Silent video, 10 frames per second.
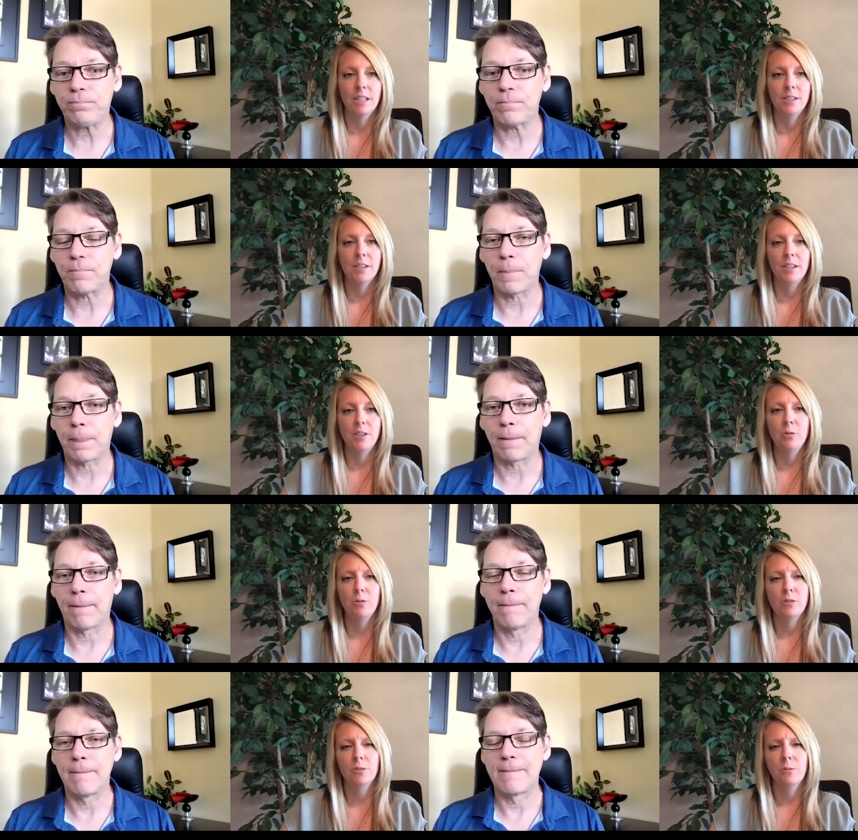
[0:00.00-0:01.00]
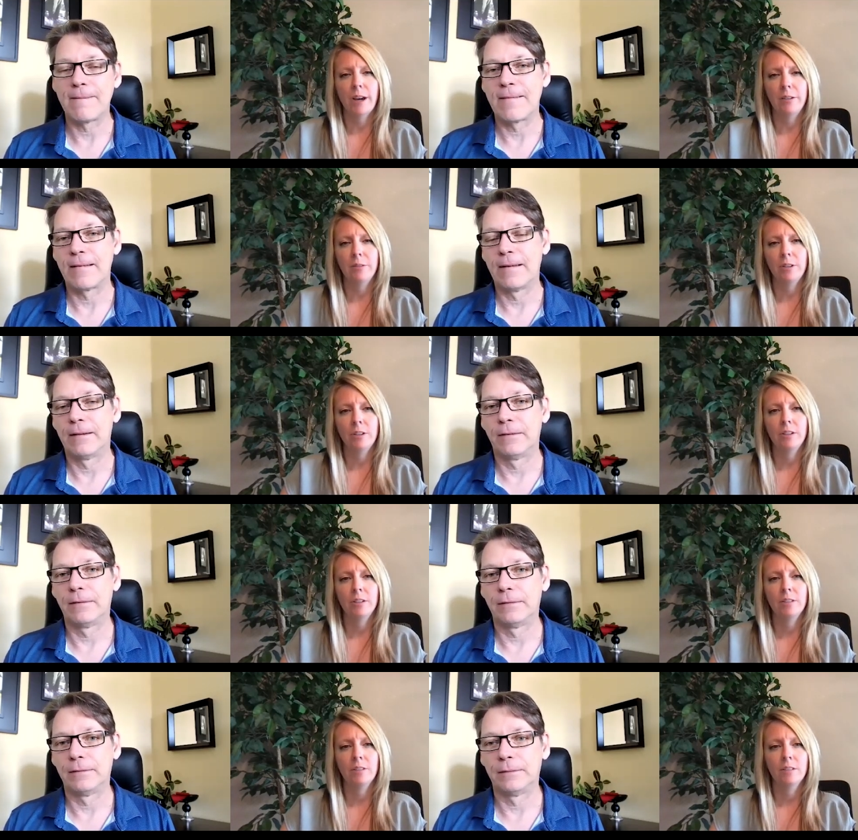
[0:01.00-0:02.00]
Speaker 1: 10 signs you are a survivor
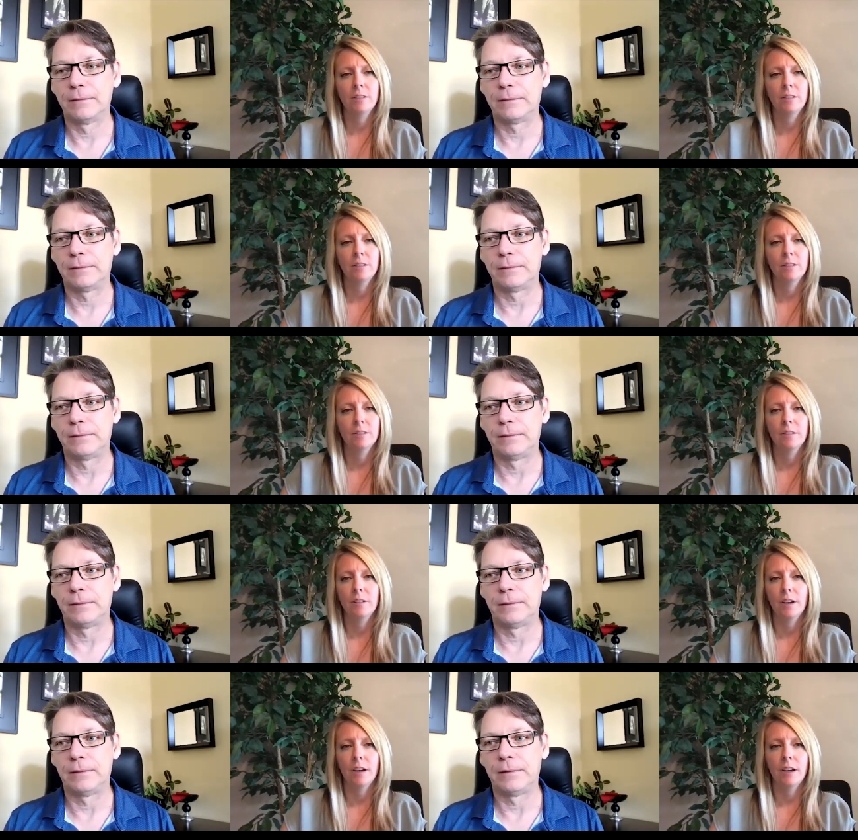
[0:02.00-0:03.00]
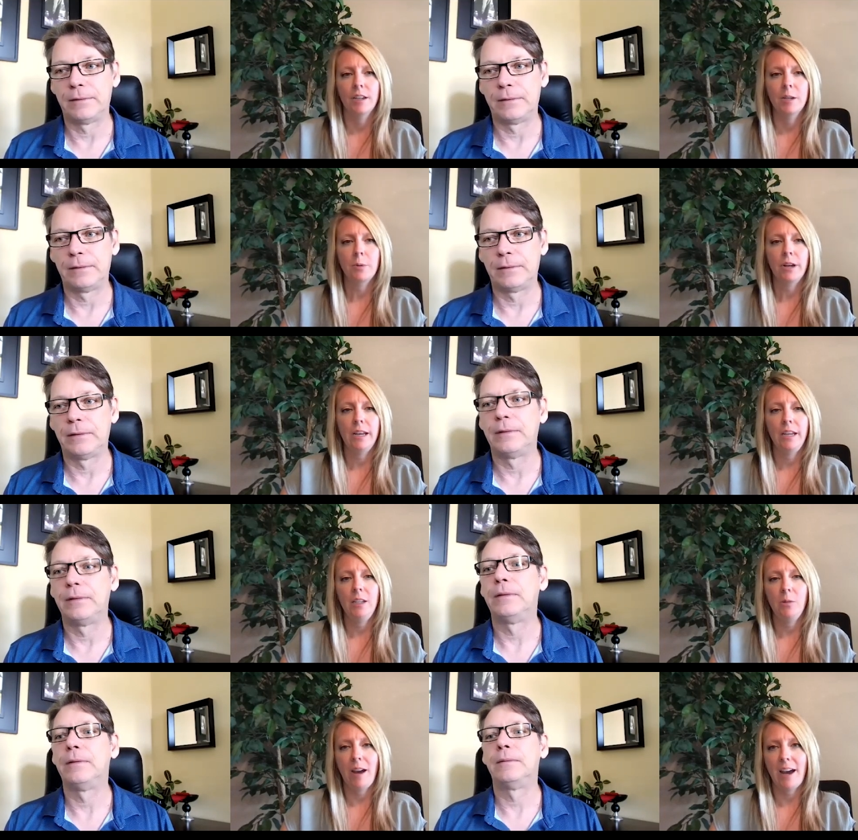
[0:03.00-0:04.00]
uh, number eight
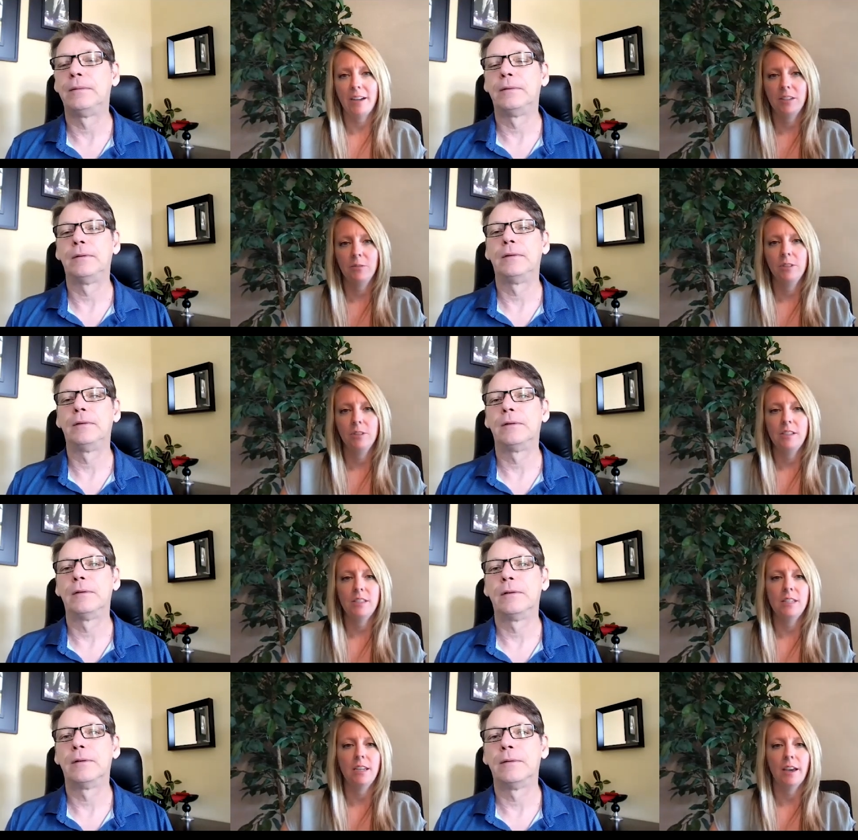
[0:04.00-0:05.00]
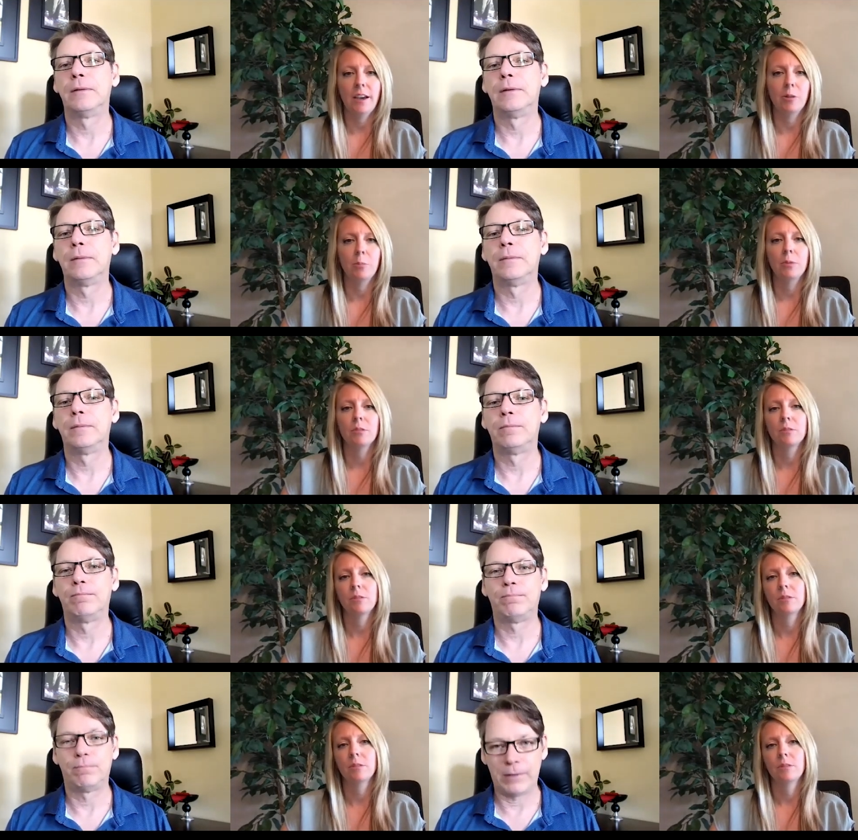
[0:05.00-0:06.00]
you actively seek help
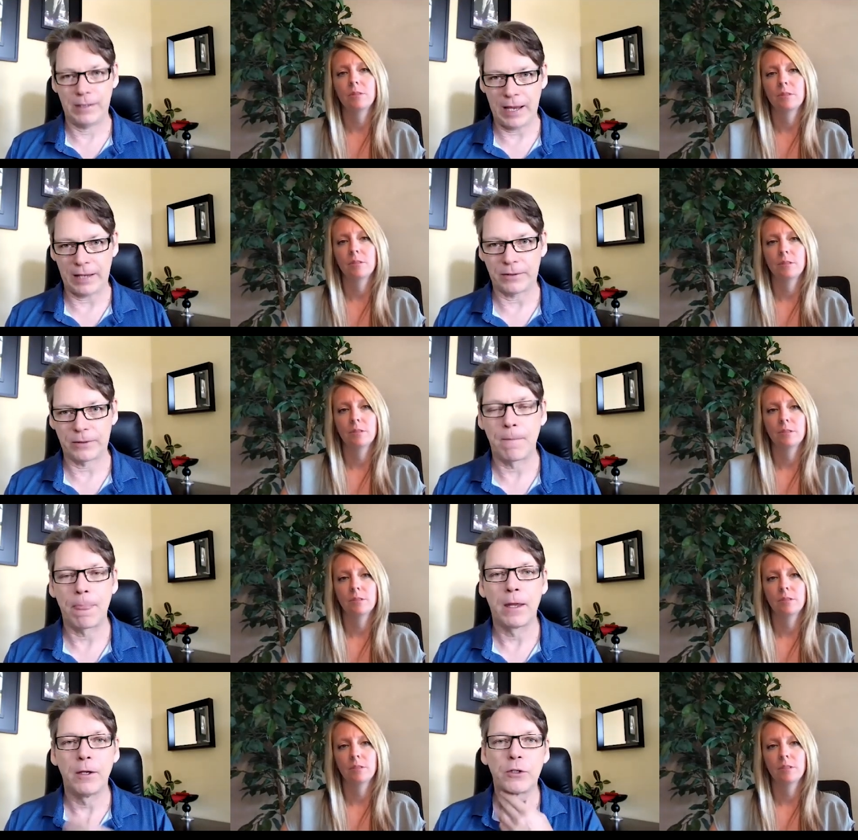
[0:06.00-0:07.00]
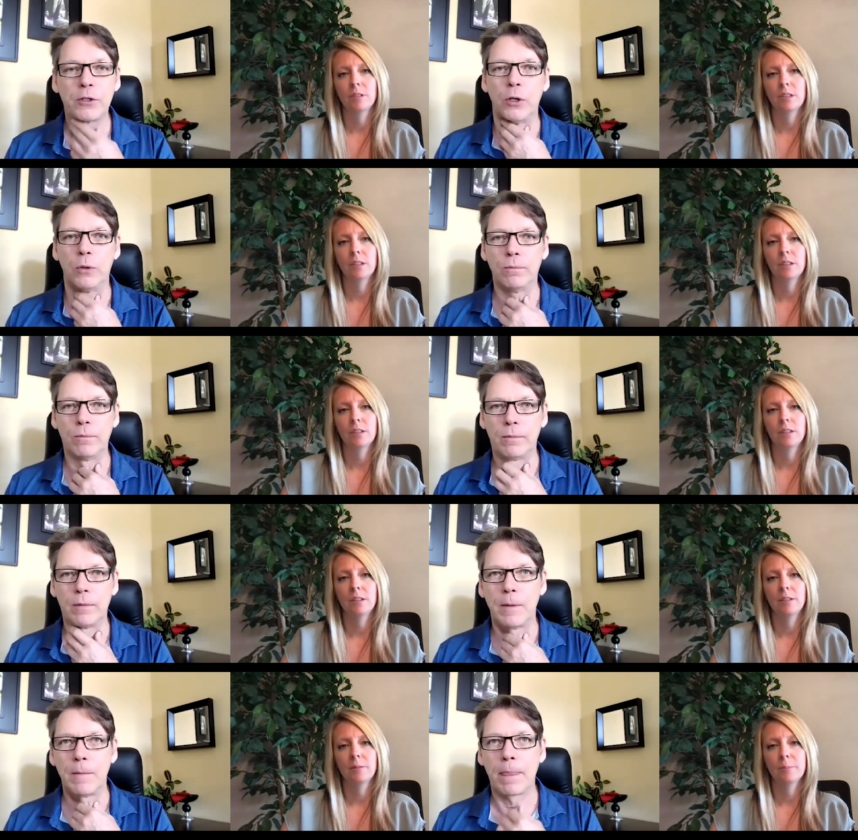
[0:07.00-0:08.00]
Speaker 2: yes so
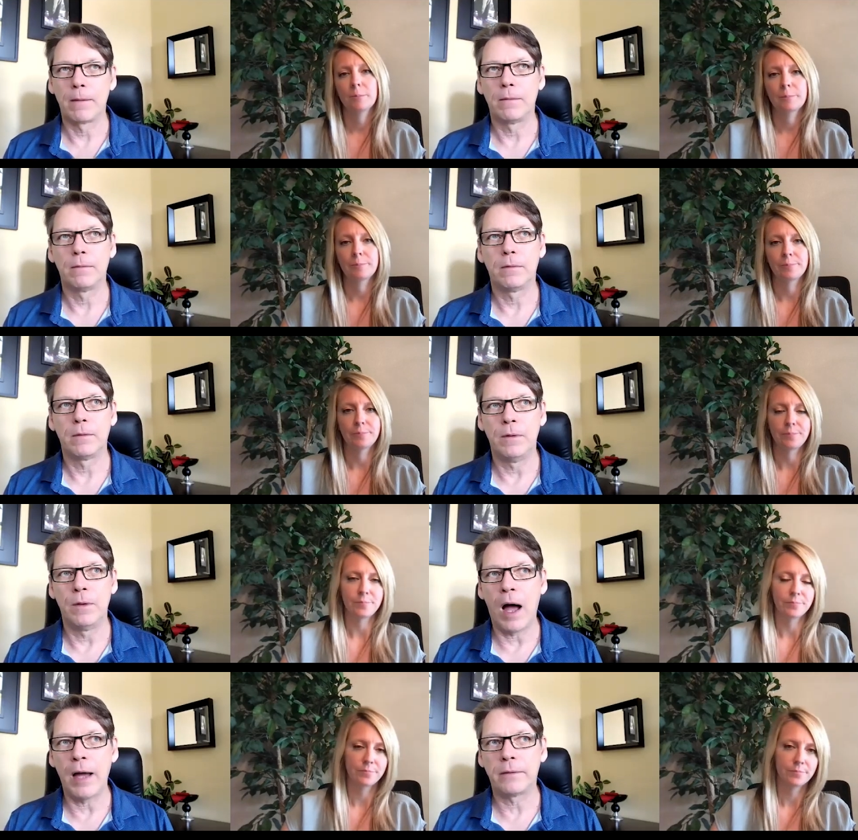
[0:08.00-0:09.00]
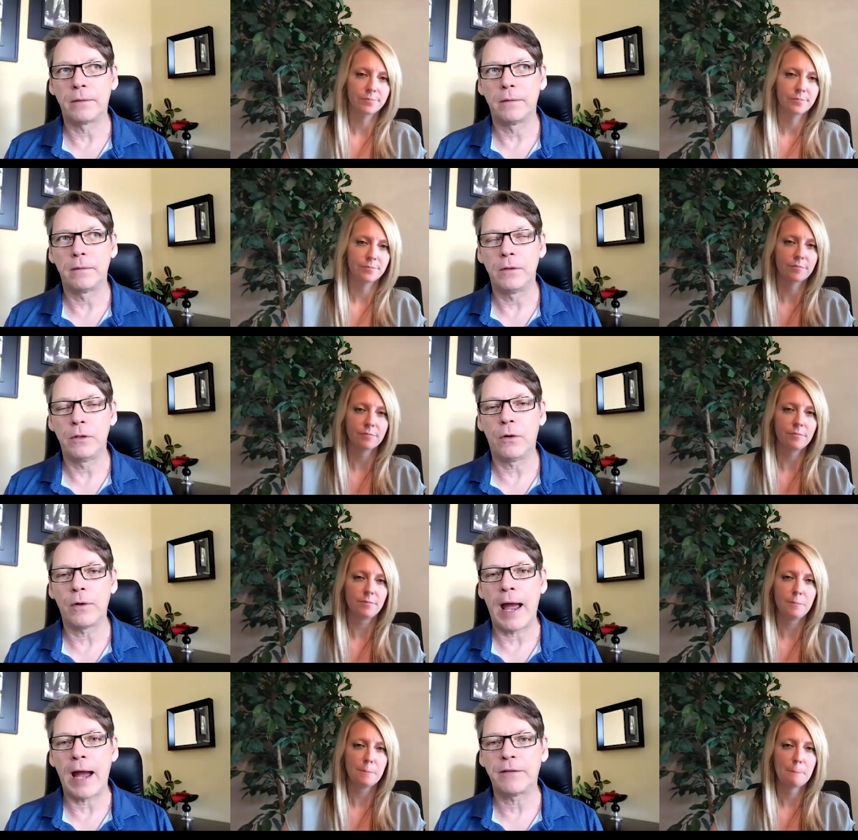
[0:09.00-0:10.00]
not you don't
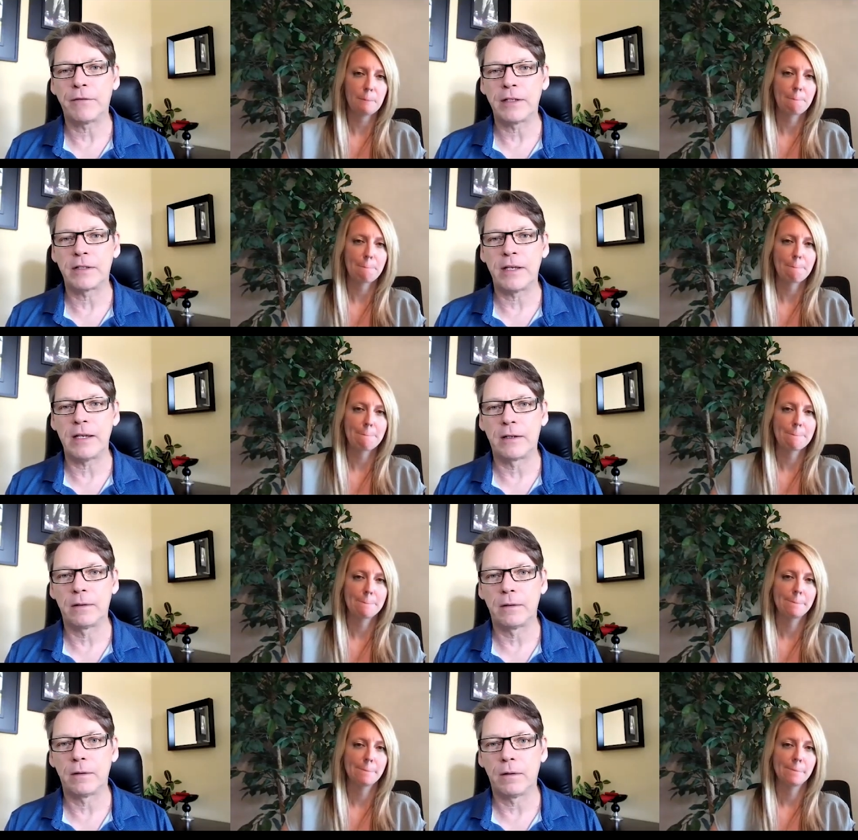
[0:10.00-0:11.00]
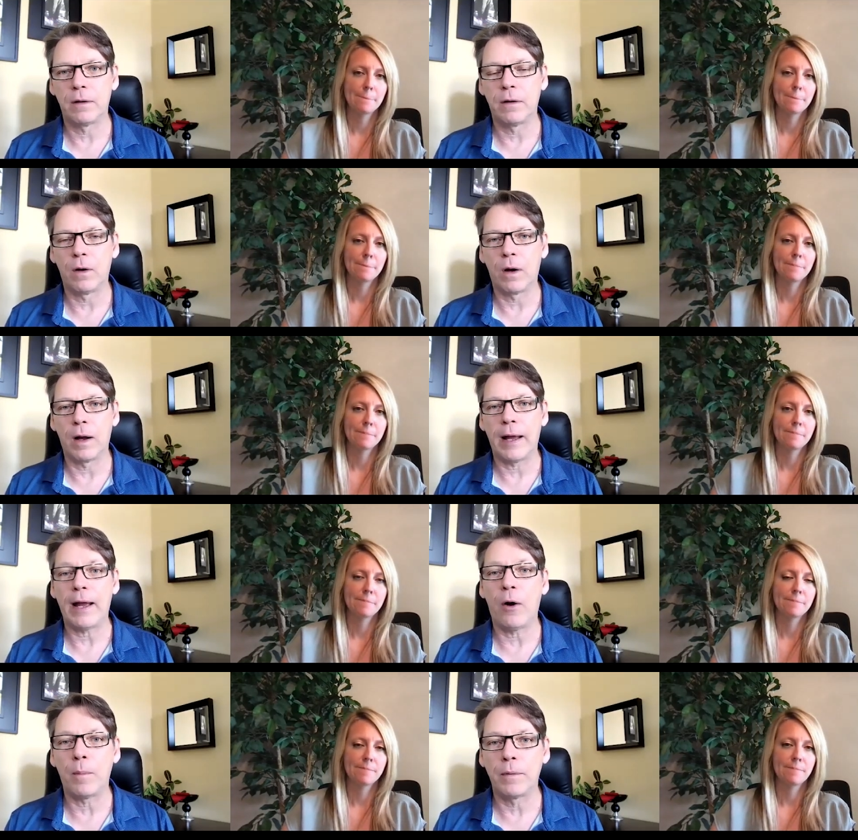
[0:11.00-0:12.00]
actively seek help